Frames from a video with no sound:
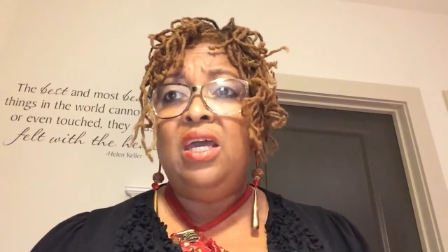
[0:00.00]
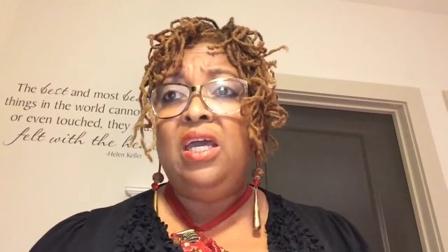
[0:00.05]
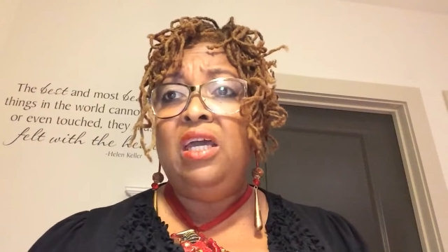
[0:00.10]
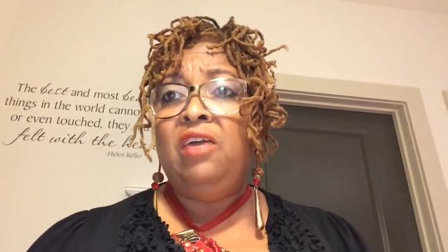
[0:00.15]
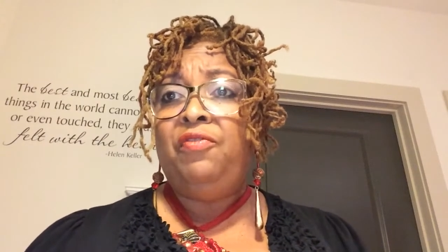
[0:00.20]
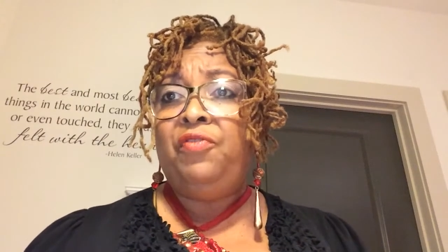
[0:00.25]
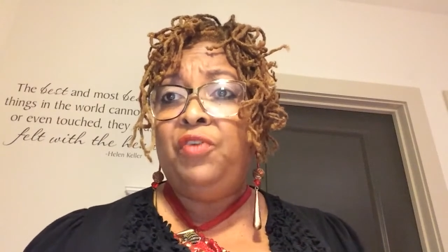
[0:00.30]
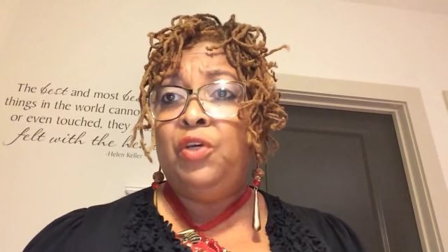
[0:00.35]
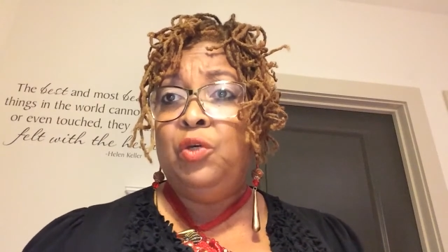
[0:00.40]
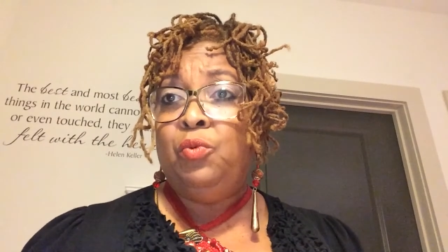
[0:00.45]

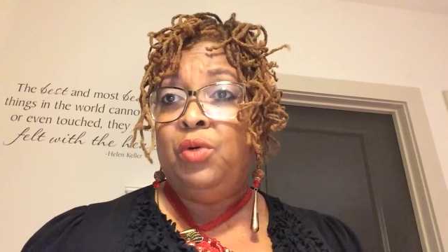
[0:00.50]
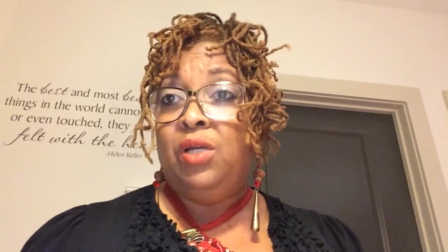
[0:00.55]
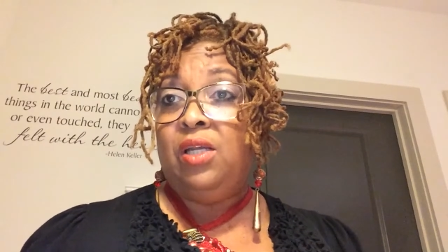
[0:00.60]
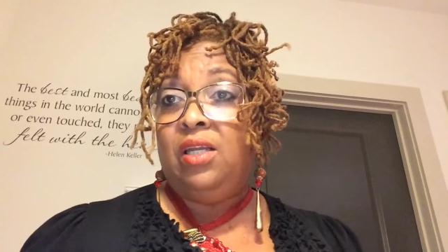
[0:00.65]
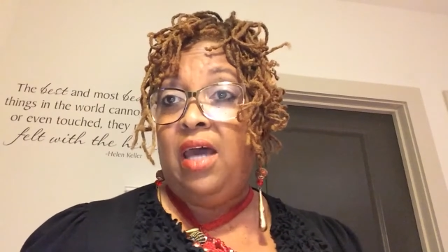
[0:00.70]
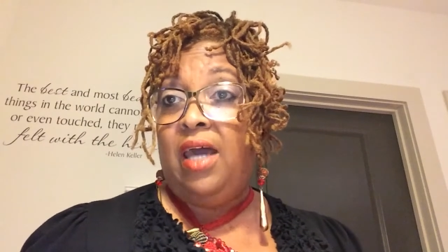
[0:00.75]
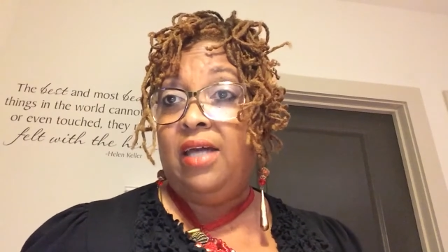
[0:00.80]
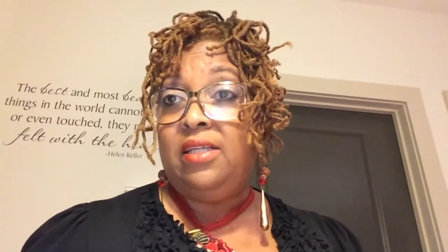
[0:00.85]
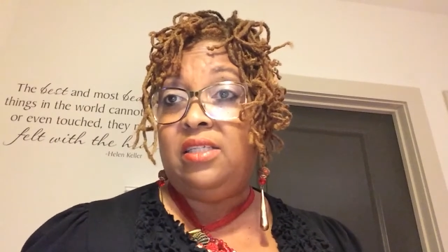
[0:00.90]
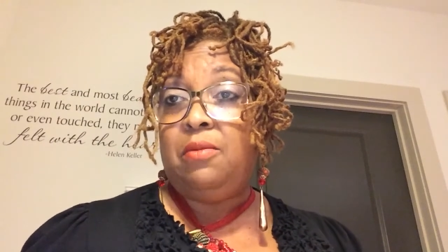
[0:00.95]
if you would
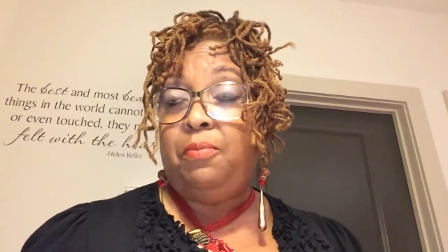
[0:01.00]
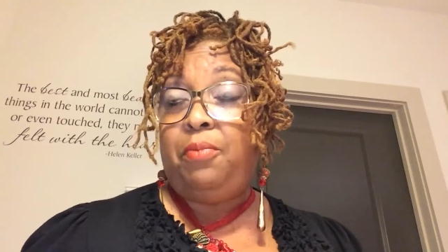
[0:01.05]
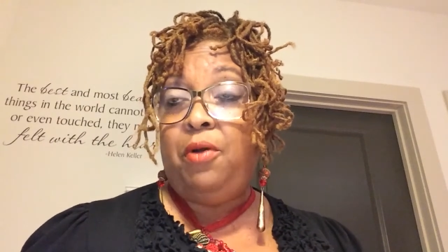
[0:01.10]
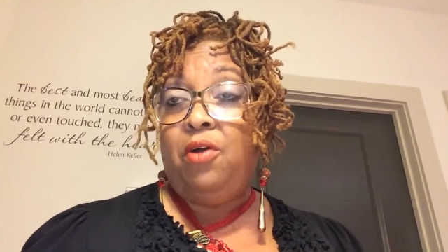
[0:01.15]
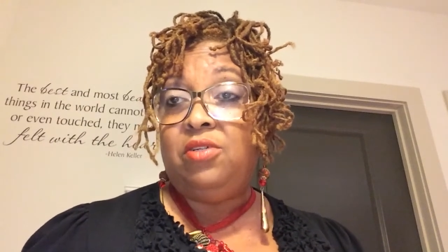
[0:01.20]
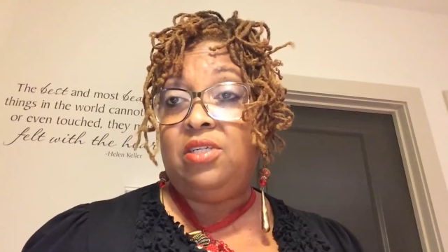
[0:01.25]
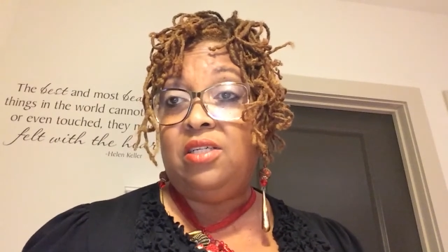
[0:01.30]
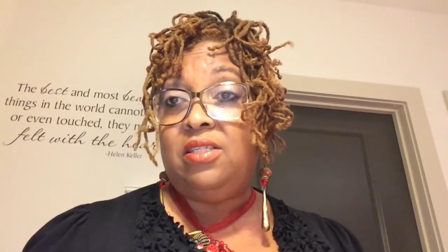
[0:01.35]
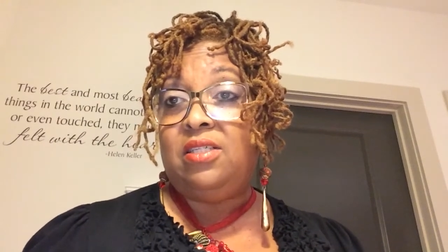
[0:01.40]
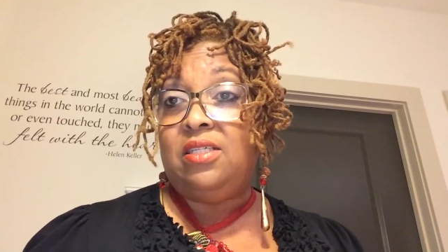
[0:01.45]
like to
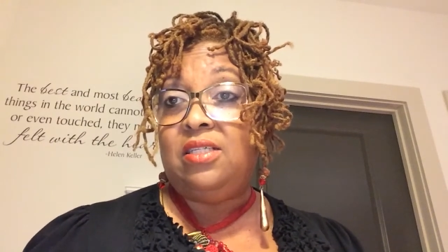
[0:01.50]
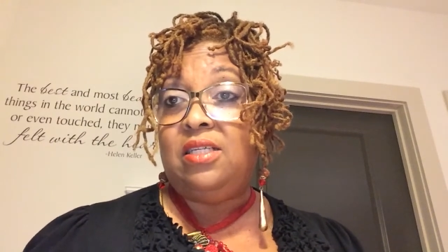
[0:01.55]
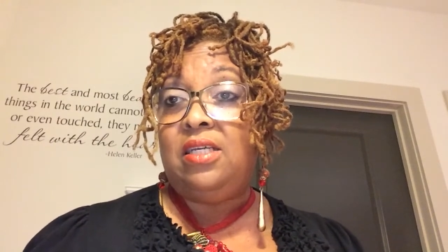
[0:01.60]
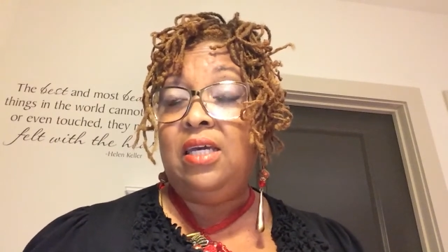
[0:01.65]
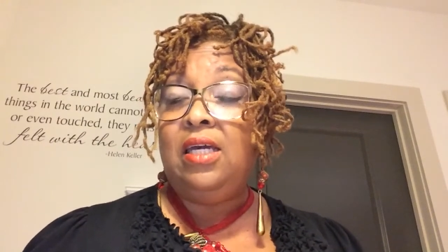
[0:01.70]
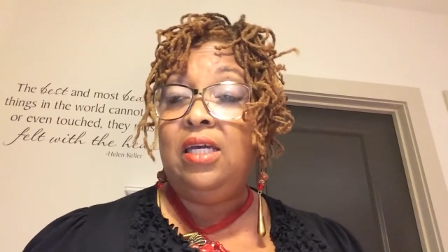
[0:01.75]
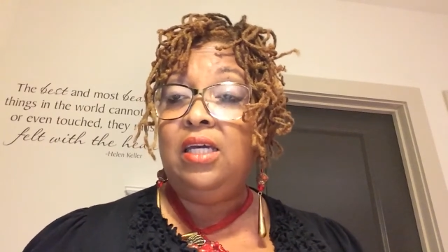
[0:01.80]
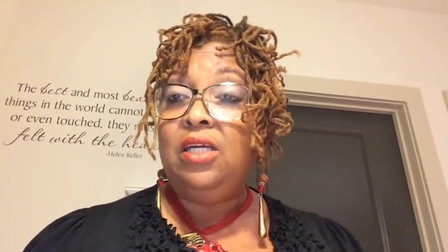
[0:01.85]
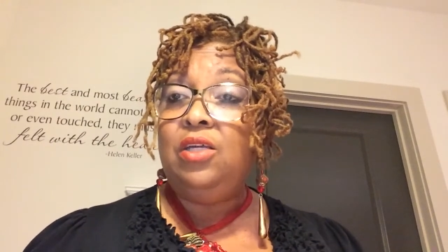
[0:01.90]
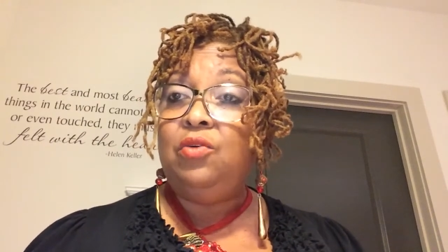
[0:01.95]
purchase a
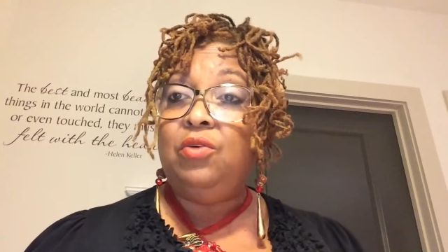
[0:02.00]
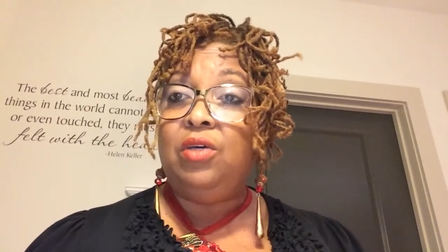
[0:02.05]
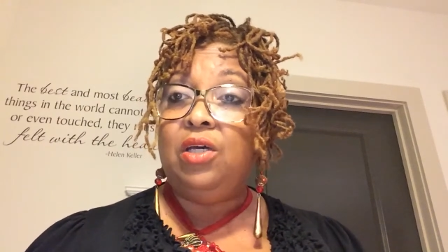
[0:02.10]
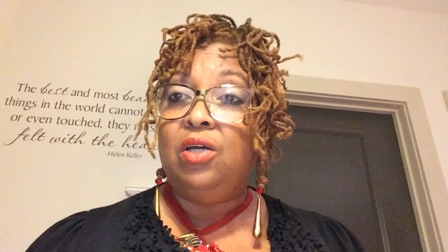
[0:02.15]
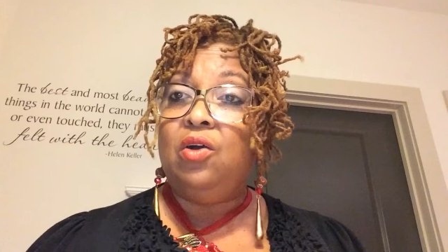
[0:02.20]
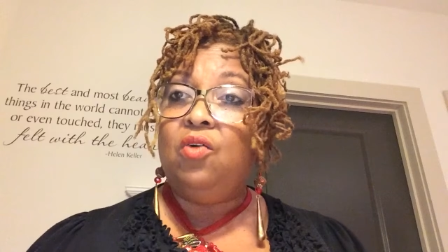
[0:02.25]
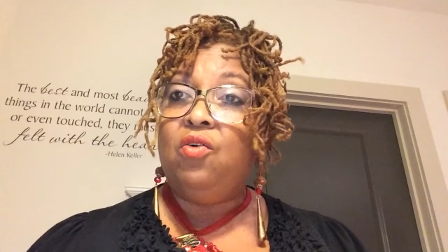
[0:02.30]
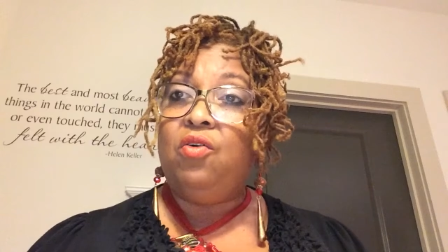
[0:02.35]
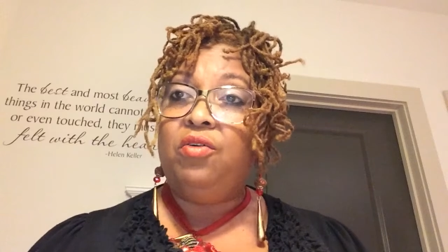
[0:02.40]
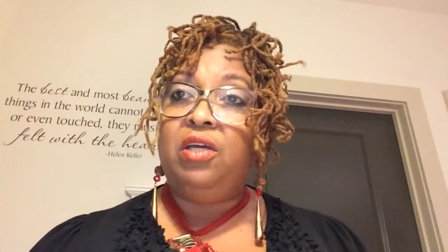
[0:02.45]
ticket, you
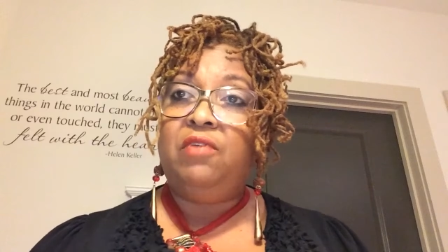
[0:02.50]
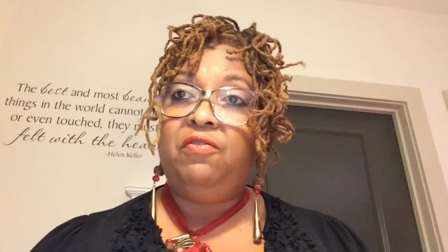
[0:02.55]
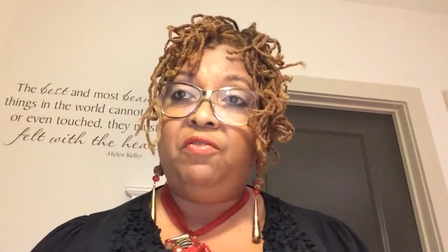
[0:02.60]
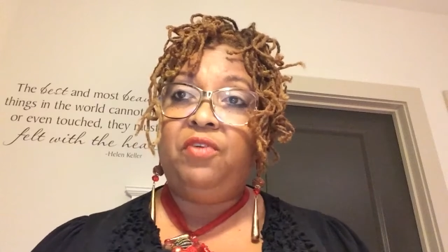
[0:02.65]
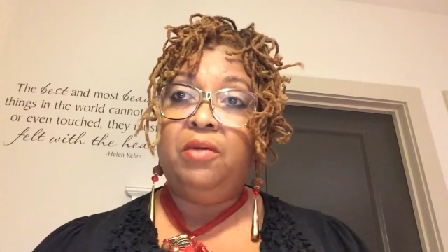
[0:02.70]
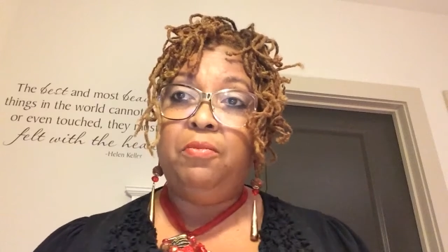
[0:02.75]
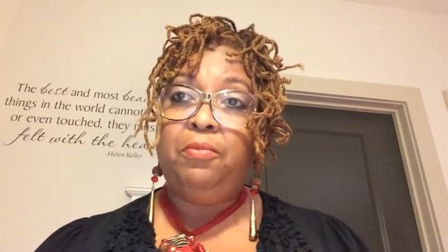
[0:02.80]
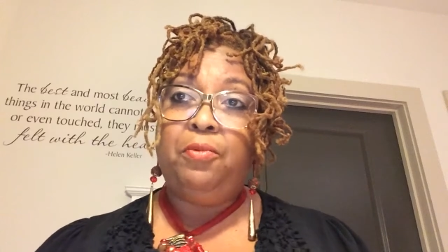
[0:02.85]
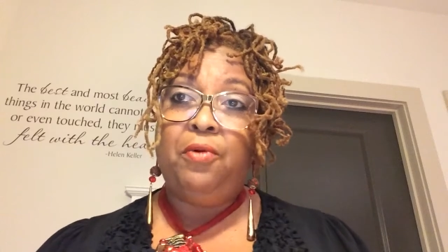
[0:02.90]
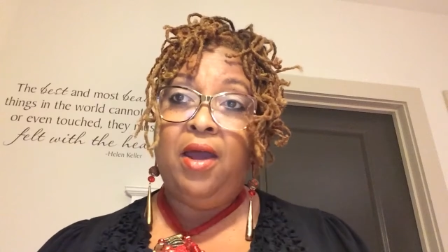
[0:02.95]
can go on
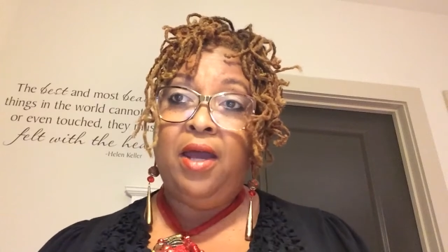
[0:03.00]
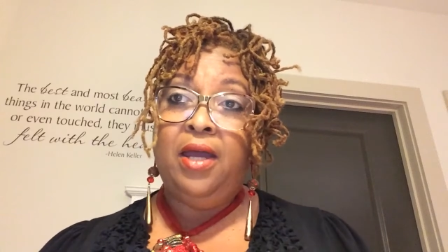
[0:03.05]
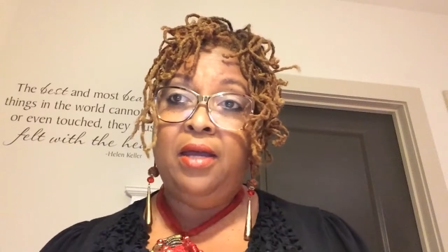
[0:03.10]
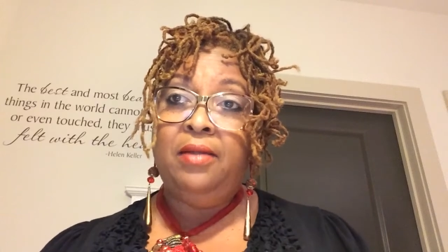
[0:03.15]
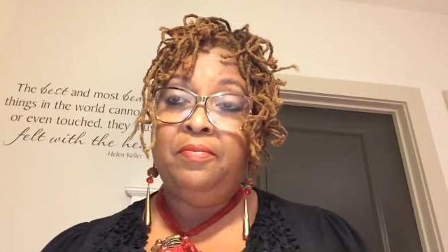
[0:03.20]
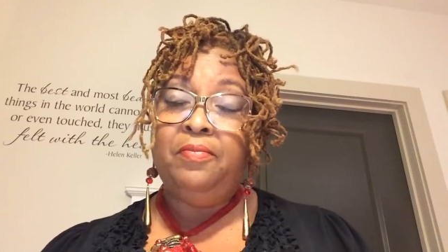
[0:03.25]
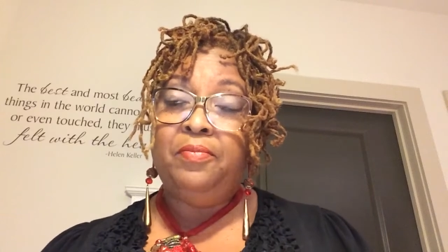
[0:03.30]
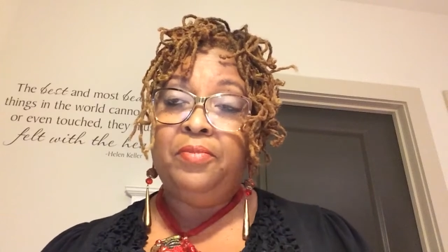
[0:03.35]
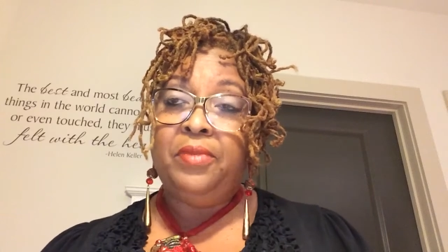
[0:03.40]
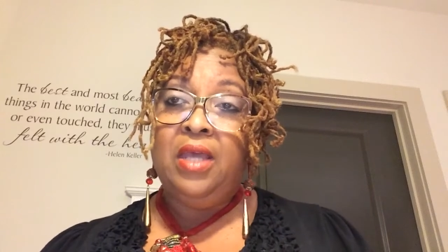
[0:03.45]

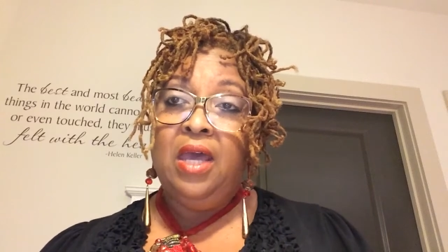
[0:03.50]
Eventbrite